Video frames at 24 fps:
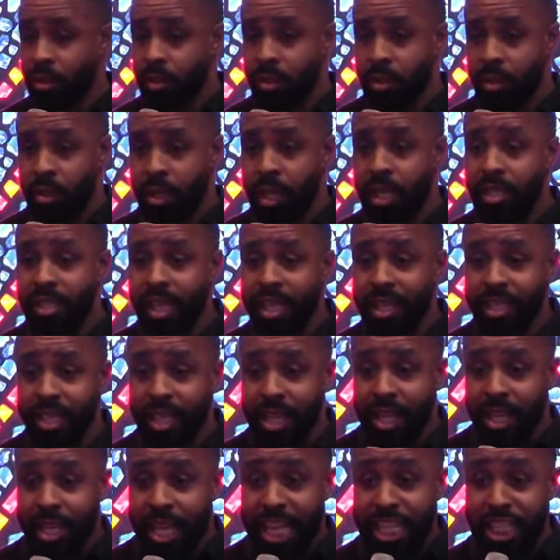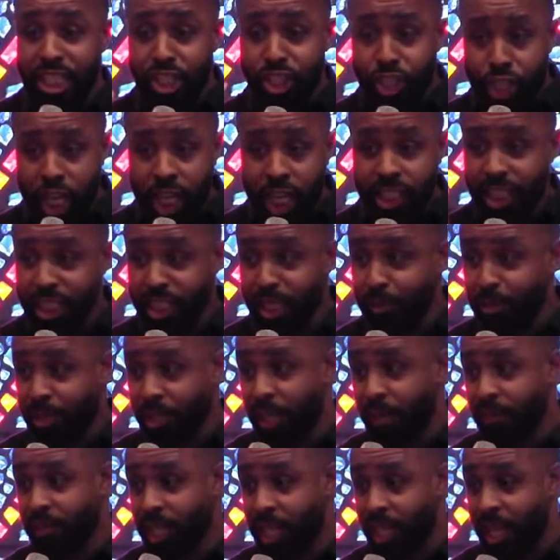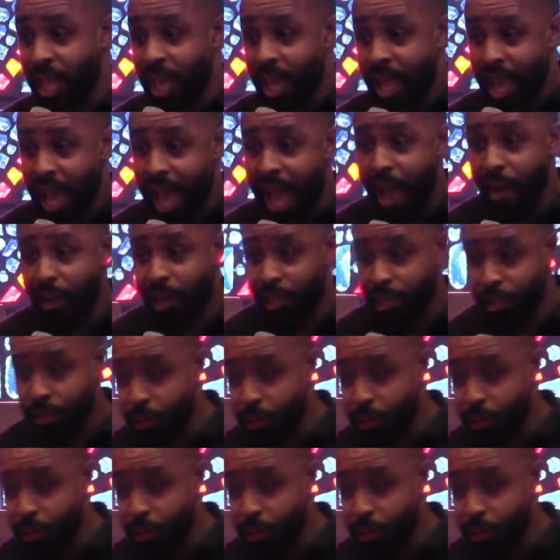He says, and Jesus himself said, how can you